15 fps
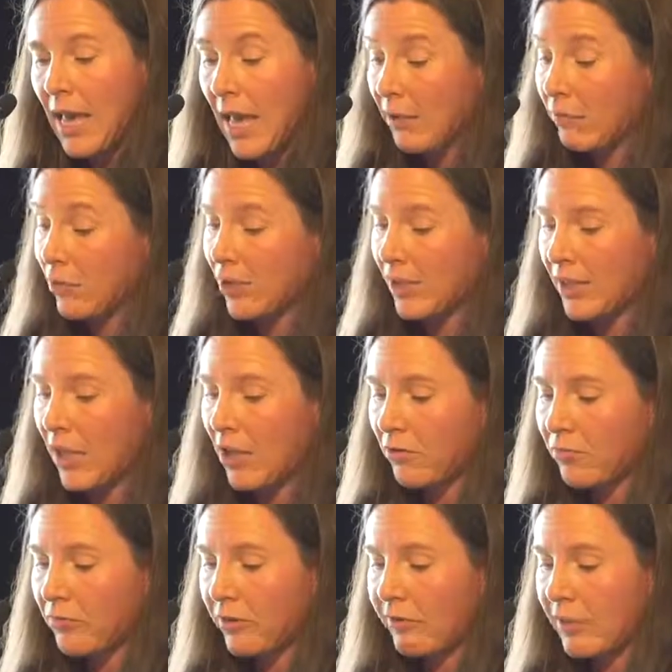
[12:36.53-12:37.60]
at
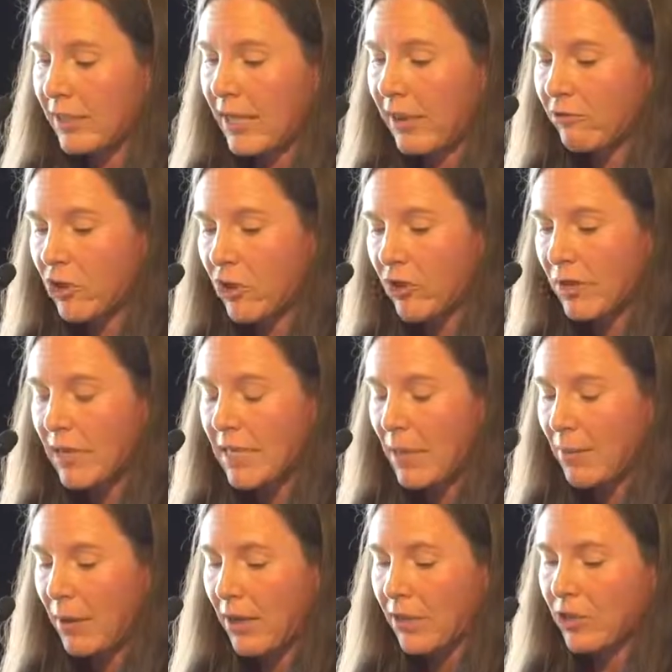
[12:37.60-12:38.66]
oneself reveals how joking
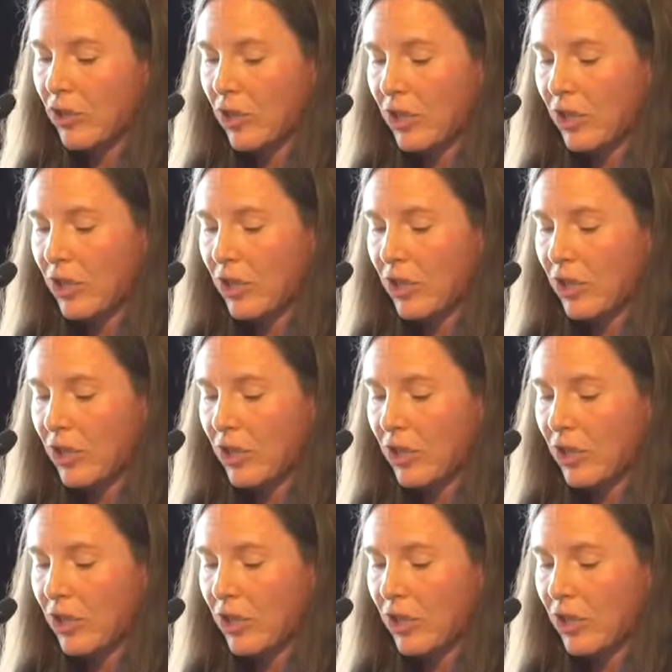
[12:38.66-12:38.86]
about